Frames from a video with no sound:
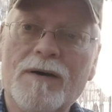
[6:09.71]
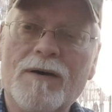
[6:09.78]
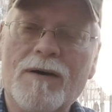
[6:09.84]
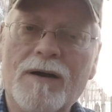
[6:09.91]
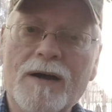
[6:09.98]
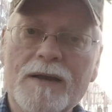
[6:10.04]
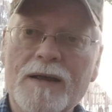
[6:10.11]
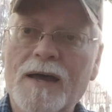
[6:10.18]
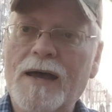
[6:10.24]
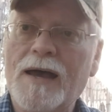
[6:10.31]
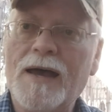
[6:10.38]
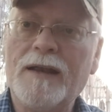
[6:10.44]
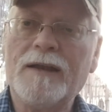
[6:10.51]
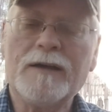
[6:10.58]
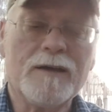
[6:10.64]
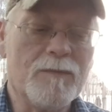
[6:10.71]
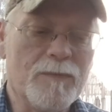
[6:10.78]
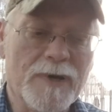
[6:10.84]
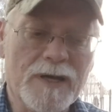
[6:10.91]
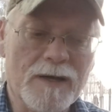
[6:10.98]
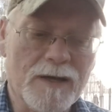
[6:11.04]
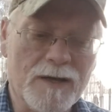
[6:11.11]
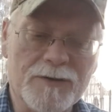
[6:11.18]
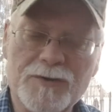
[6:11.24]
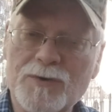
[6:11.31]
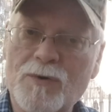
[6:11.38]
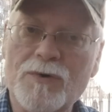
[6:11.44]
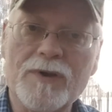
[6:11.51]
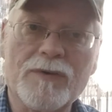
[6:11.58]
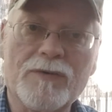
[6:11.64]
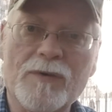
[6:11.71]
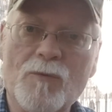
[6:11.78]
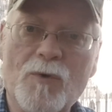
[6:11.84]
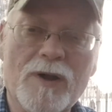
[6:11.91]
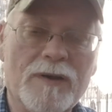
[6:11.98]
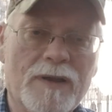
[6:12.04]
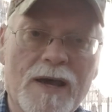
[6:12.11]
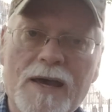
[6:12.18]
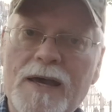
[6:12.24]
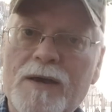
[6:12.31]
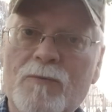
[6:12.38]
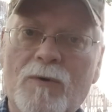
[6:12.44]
All right, and it can be as short as one day,